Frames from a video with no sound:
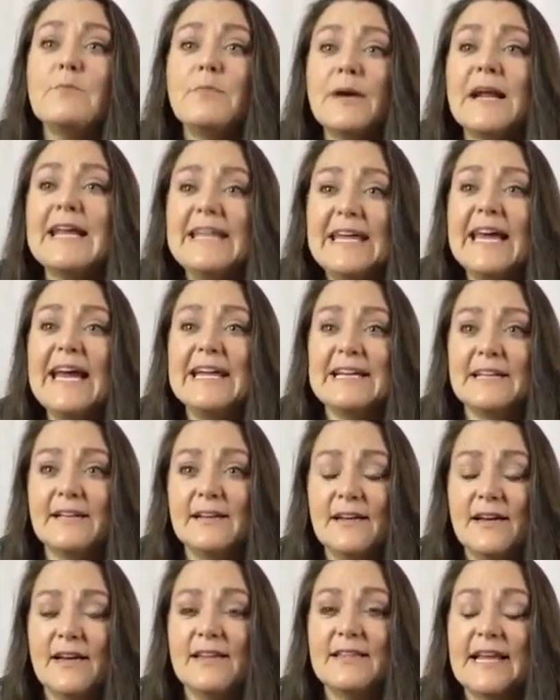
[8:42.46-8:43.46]
But I get
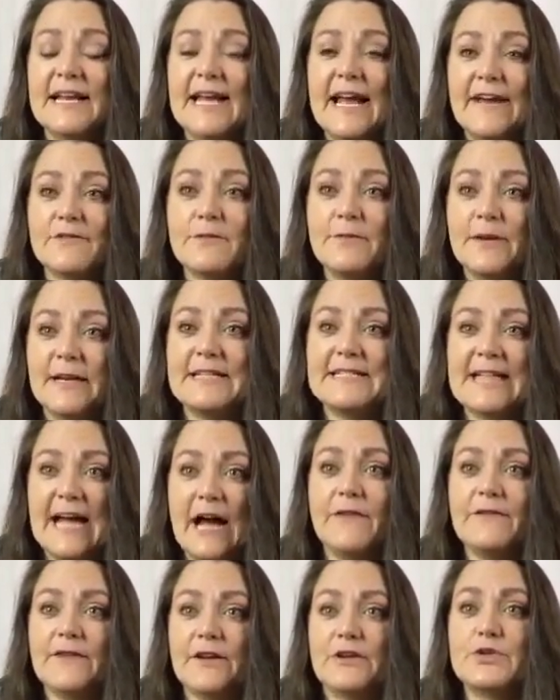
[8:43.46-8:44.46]
that everybody's
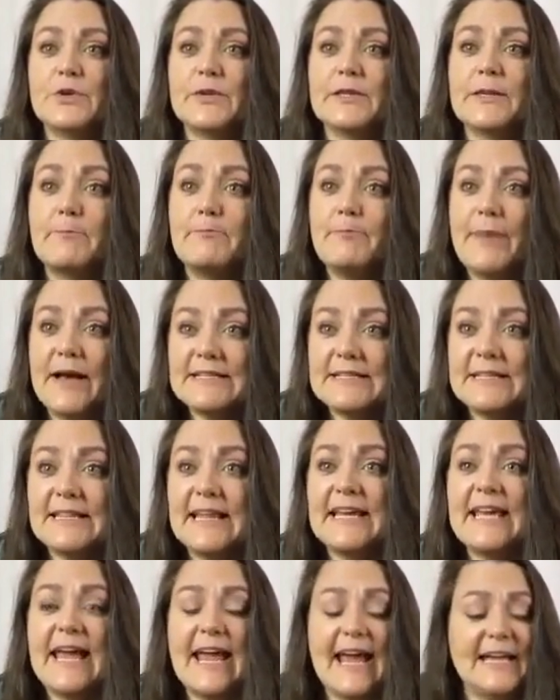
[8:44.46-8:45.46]
out there doing the best that
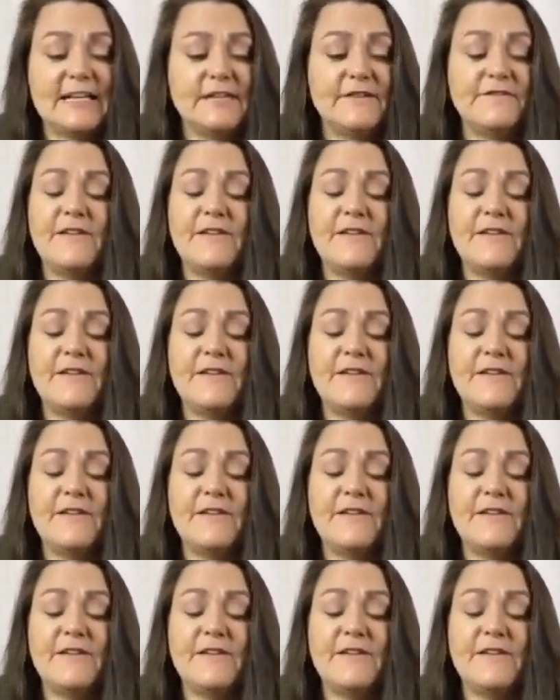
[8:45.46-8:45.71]
they can,